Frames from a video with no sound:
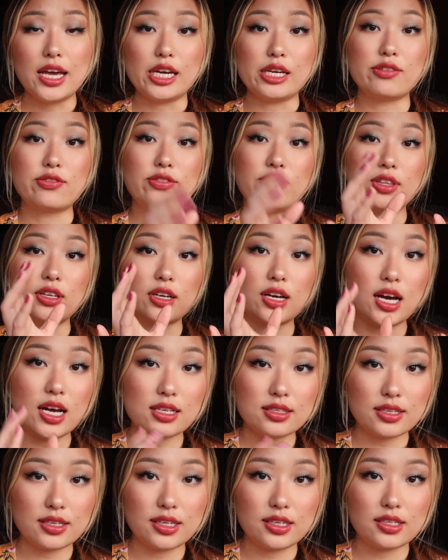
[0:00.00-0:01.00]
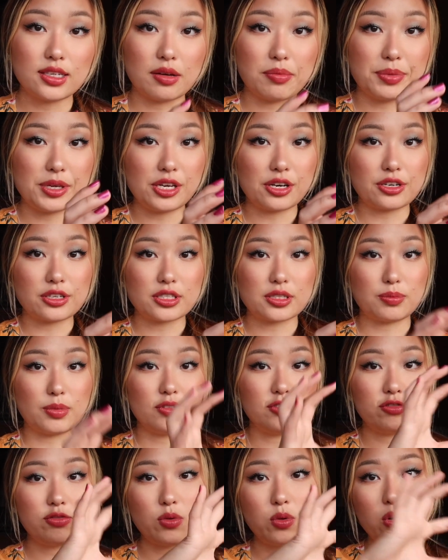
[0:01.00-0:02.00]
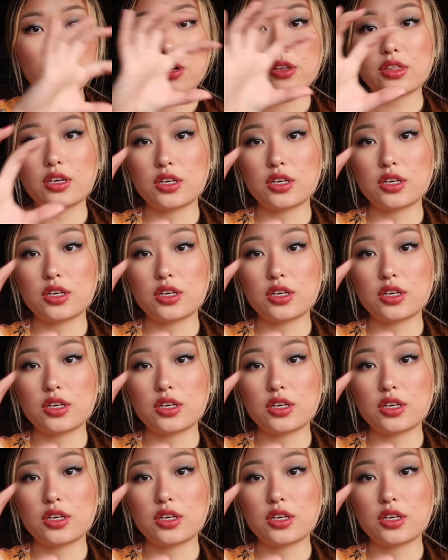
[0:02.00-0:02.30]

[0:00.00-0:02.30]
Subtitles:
If the consonant appears before